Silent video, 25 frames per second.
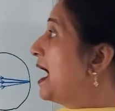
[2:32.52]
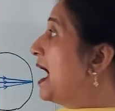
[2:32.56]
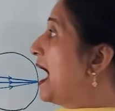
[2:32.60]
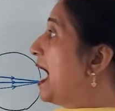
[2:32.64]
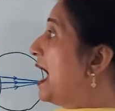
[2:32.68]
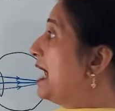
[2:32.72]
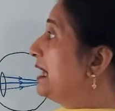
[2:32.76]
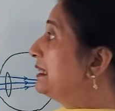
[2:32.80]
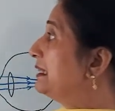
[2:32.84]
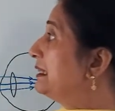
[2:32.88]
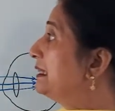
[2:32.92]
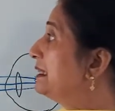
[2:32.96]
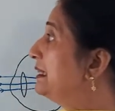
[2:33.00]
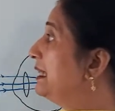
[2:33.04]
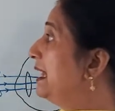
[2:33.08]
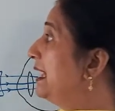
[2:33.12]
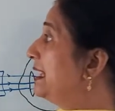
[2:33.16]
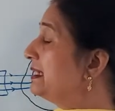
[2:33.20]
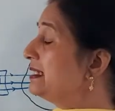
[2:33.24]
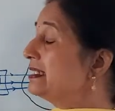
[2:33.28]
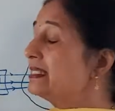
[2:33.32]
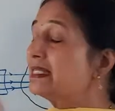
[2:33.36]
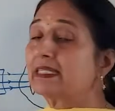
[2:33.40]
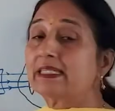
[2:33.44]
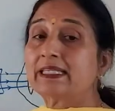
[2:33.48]
And
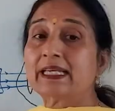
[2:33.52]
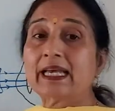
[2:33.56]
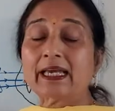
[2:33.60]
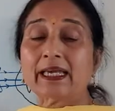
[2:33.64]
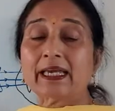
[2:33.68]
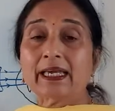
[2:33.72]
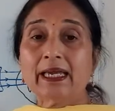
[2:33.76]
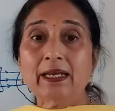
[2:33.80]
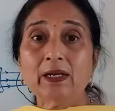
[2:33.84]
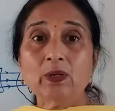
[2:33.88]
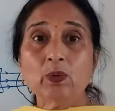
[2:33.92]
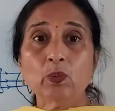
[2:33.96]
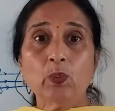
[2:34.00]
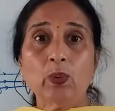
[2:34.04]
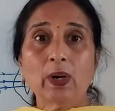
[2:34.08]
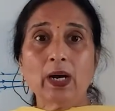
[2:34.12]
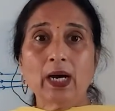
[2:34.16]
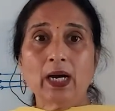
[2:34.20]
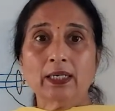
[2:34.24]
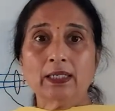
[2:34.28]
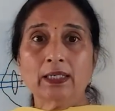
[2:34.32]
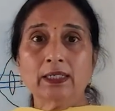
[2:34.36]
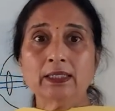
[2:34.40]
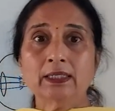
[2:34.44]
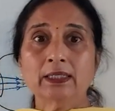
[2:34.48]
then second
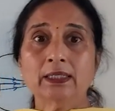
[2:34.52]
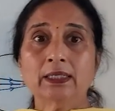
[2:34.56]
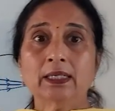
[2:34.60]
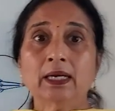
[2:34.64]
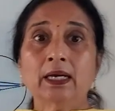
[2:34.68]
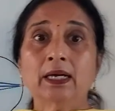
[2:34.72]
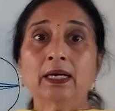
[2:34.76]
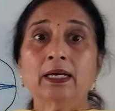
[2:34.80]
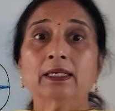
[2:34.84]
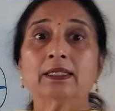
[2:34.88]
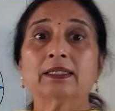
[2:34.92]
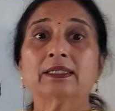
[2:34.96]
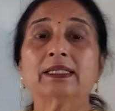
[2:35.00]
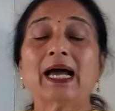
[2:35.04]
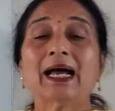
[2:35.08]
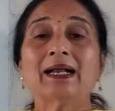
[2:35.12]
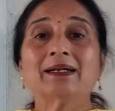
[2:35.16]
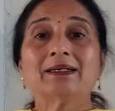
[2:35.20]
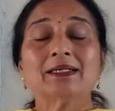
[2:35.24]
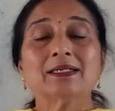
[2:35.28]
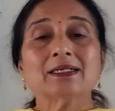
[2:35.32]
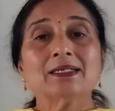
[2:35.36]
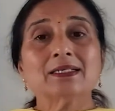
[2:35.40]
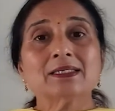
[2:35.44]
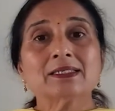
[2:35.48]
one,
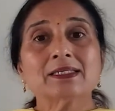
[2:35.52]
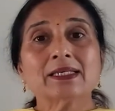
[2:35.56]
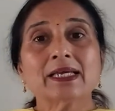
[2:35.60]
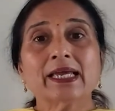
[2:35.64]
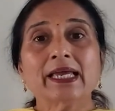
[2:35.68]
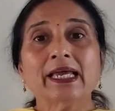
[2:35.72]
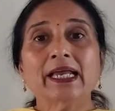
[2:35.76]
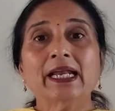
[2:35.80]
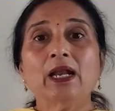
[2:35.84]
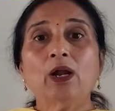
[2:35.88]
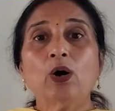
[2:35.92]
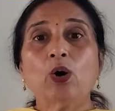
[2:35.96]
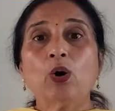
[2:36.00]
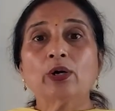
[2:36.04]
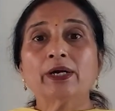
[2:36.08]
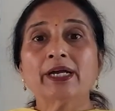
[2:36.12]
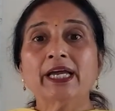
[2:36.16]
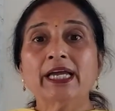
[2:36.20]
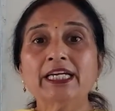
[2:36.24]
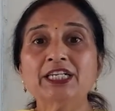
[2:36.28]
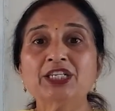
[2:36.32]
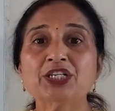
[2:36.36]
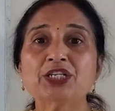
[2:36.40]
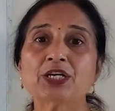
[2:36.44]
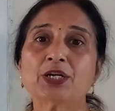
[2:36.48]
that is
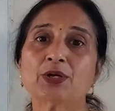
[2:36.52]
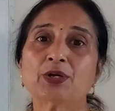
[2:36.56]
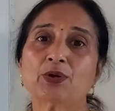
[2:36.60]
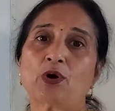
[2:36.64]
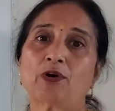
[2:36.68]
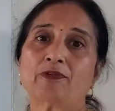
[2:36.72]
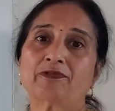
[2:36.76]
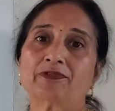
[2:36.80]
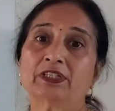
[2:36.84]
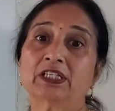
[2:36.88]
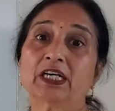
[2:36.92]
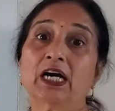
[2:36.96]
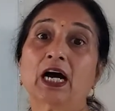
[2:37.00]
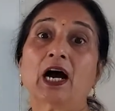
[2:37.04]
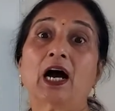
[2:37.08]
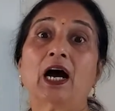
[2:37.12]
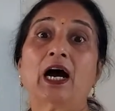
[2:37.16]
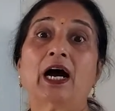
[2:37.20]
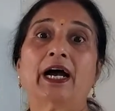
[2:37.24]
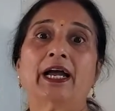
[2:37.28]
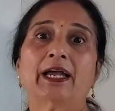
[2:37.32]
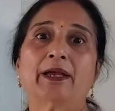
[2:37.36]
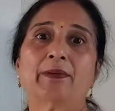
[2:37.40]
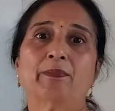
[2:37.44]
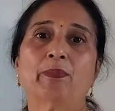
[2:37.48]
elongation of the
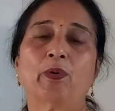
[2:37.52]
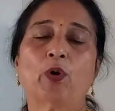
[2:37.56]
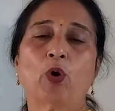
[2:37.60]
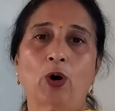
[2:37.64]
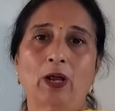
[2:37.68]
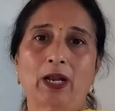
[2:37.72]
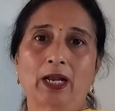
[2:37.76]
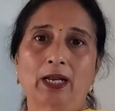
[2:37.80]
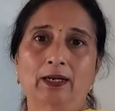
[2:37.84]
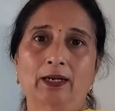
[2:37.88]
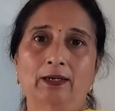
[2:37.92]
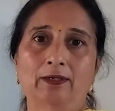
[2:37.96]
eyeball.